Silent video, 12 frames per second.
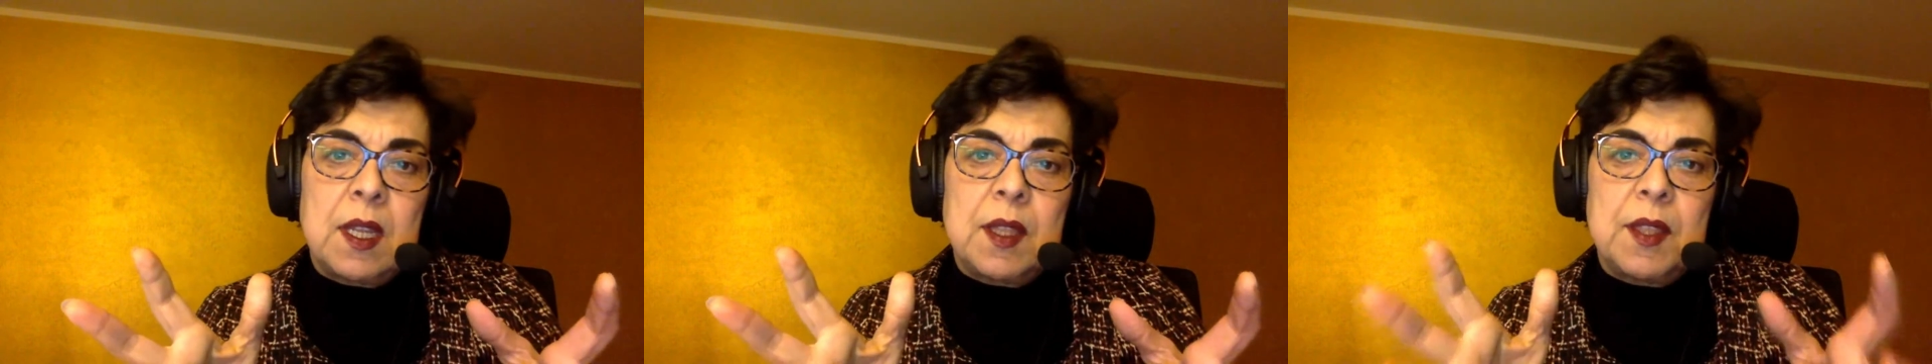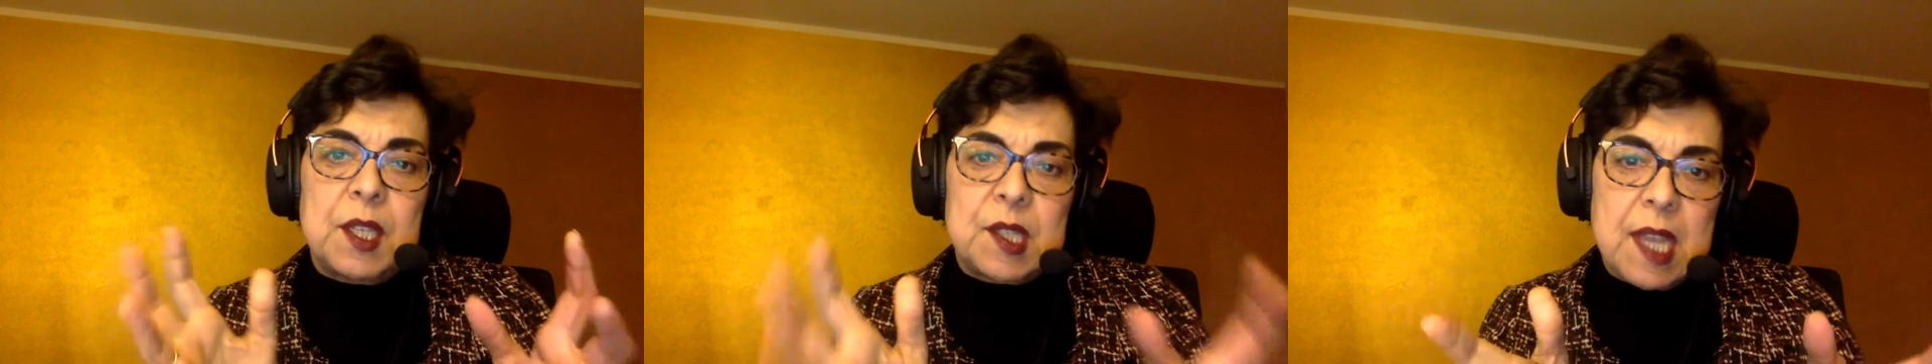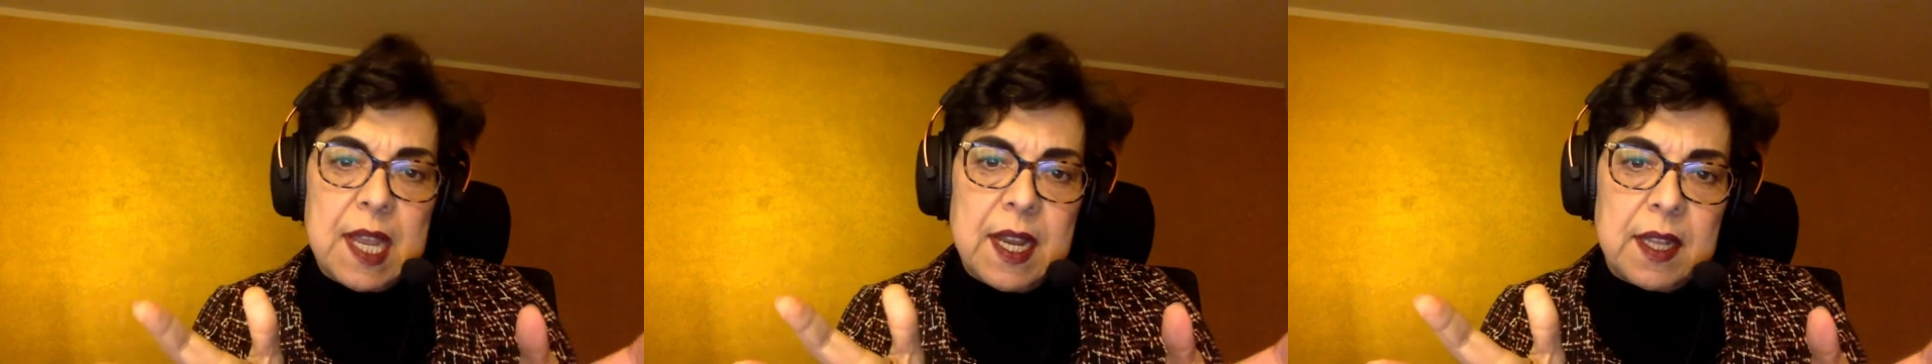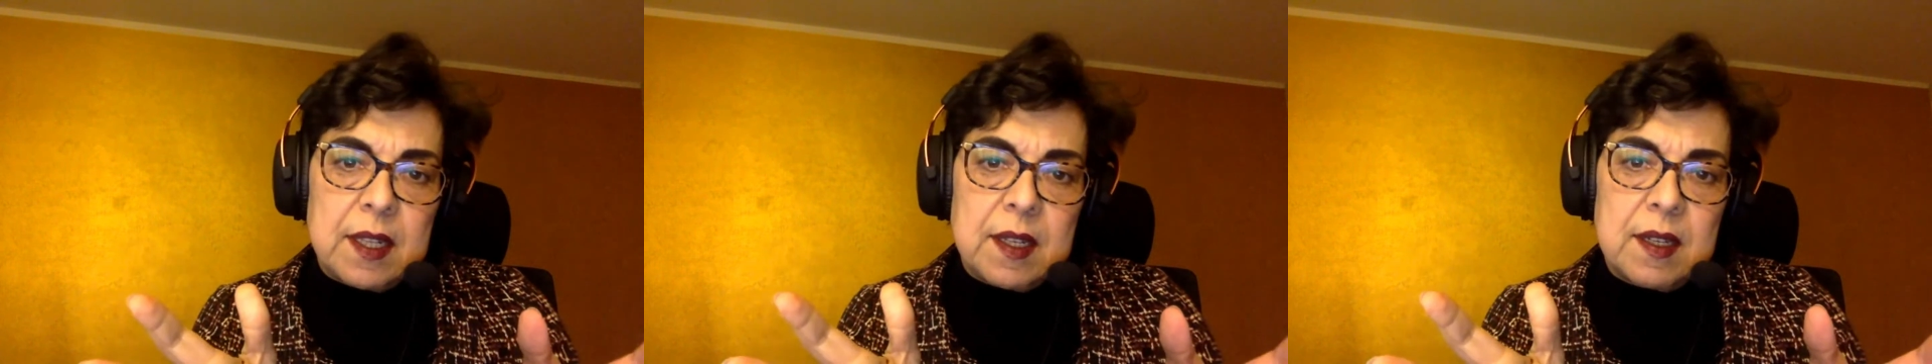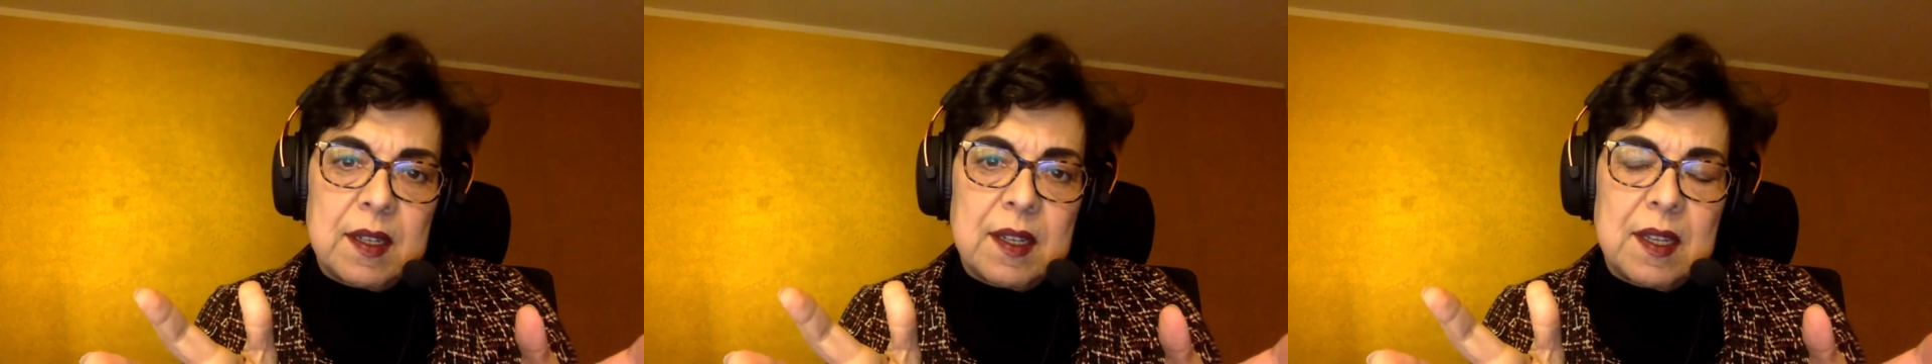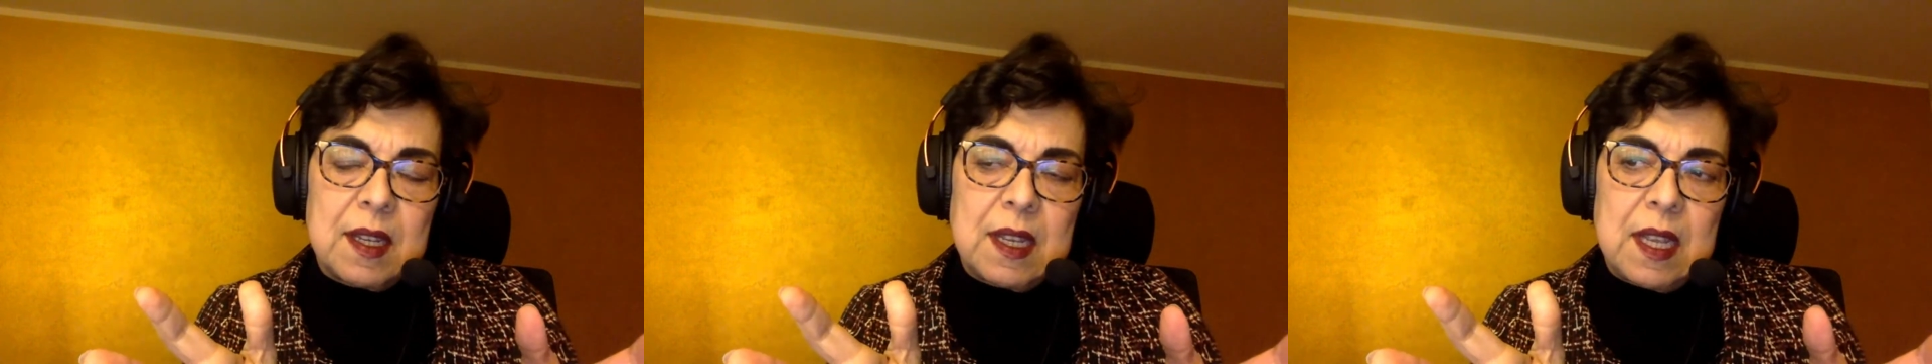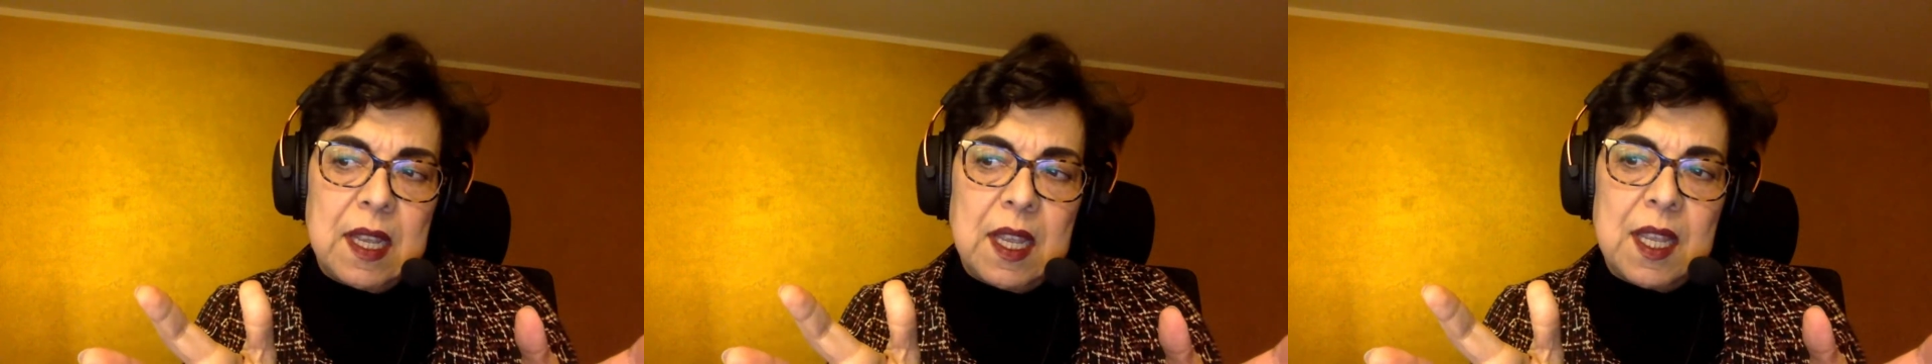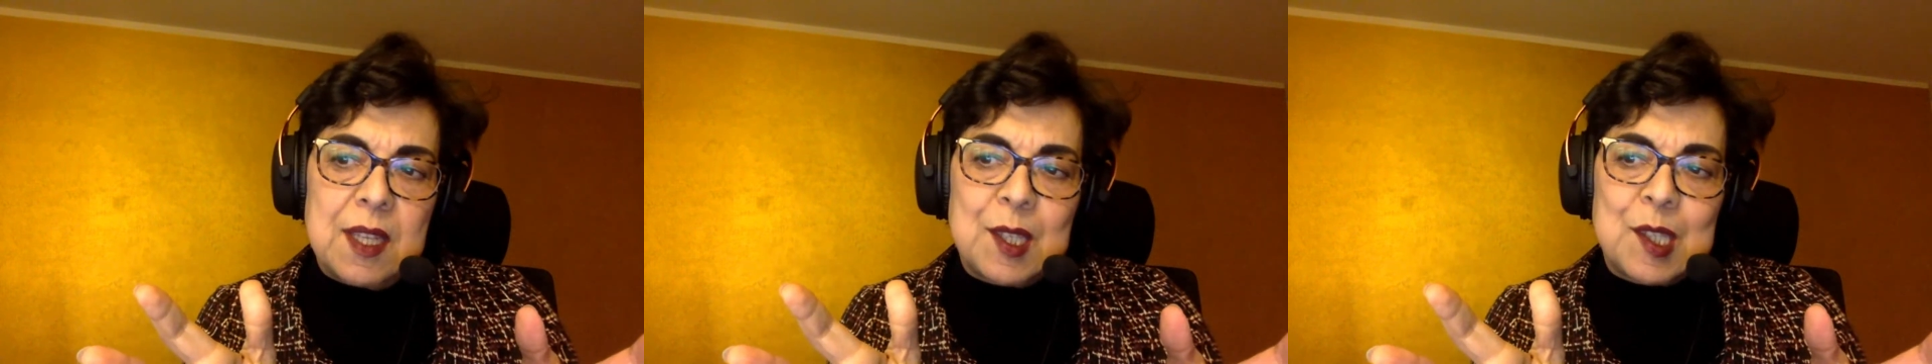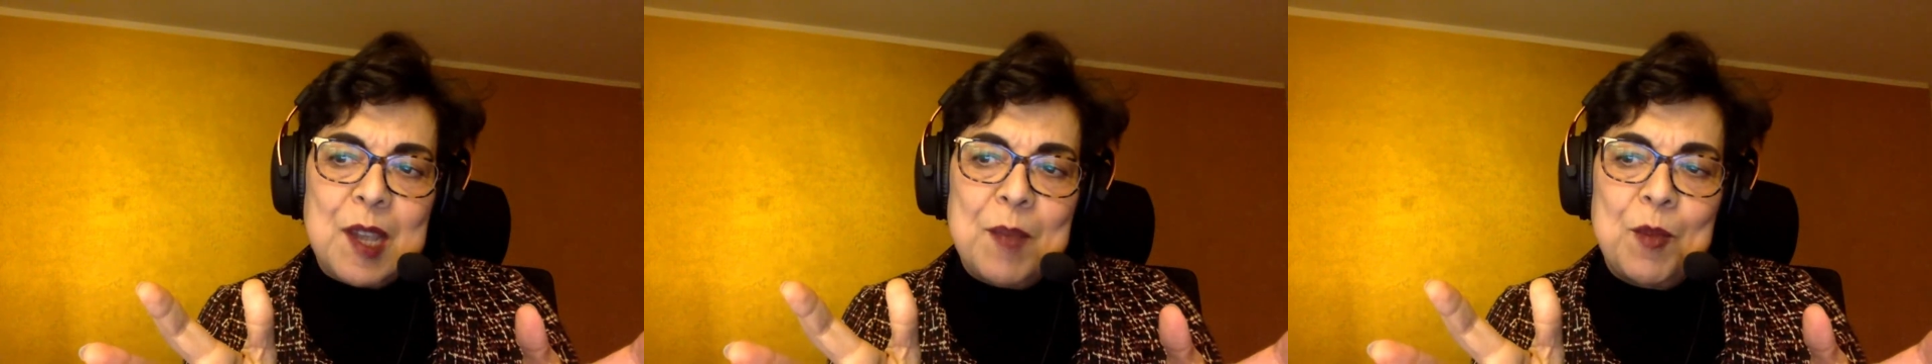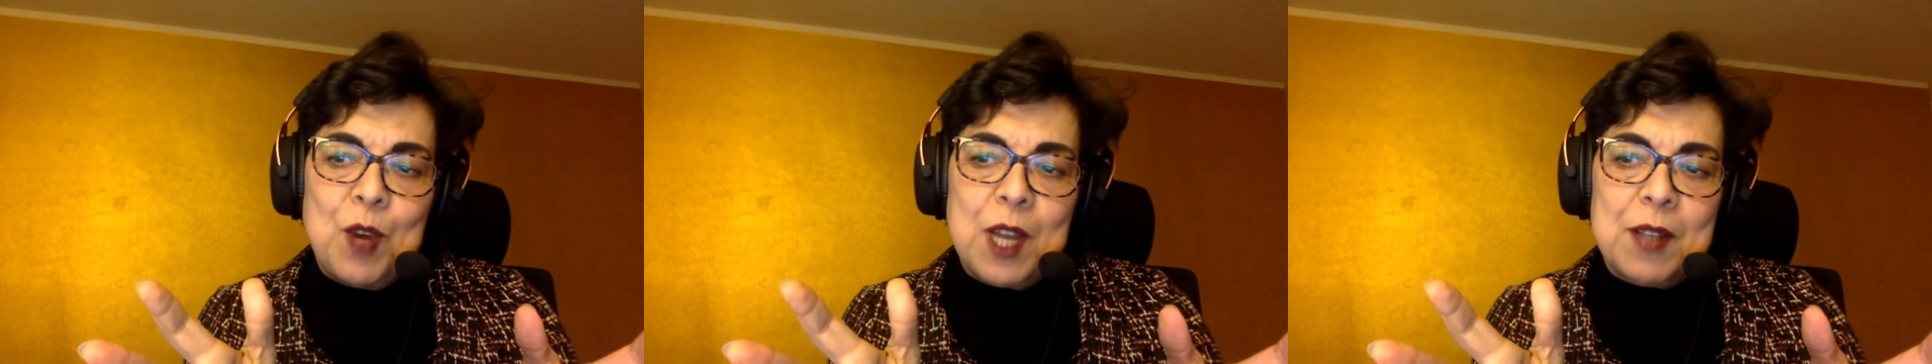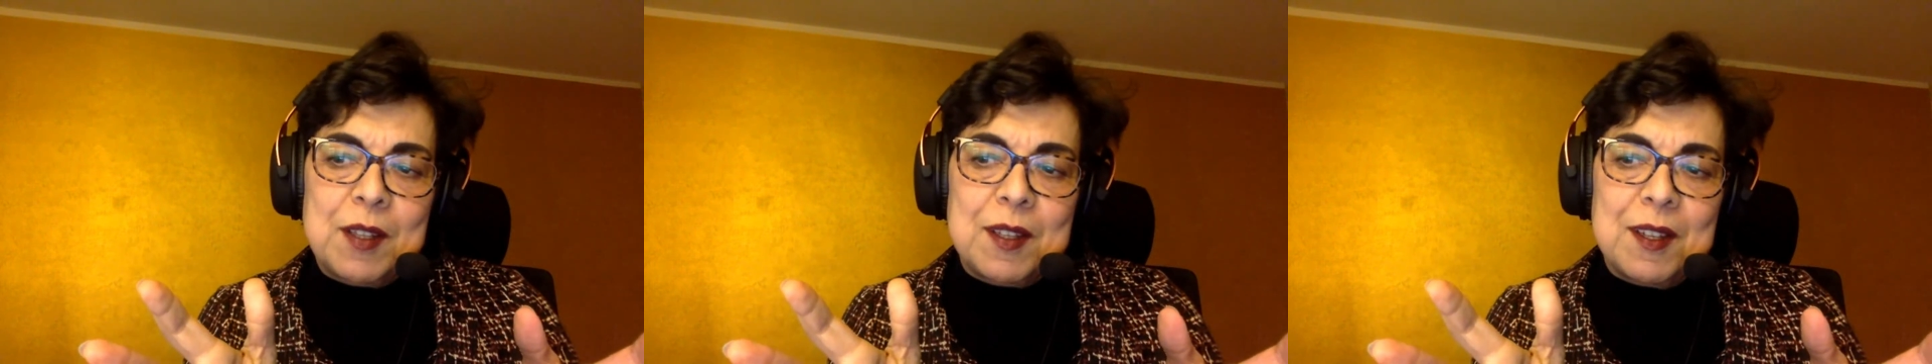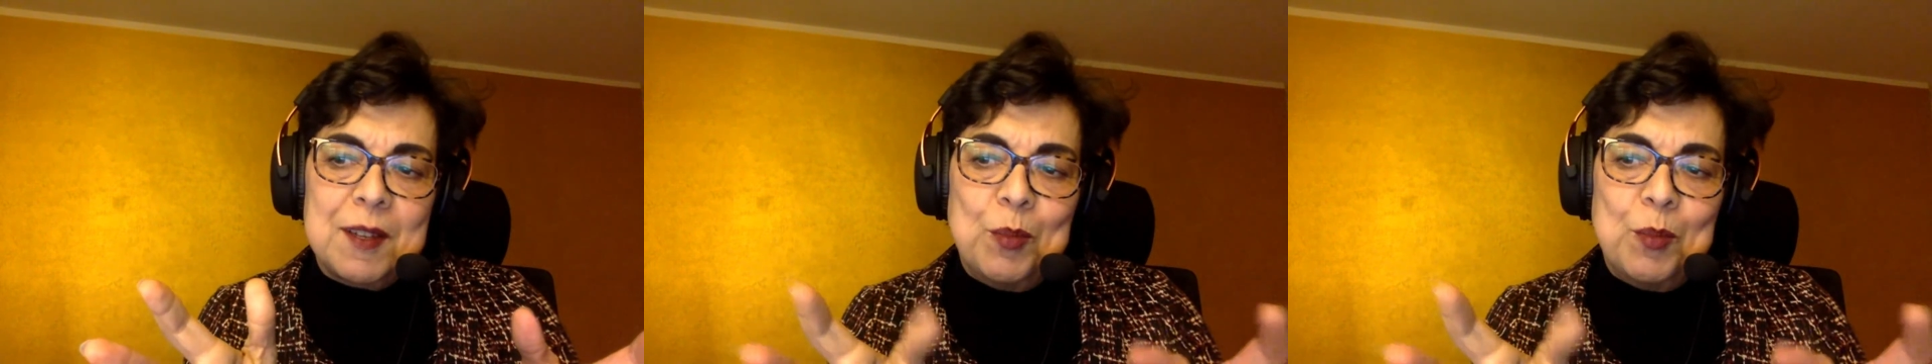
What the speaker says: the Senate, is somewhat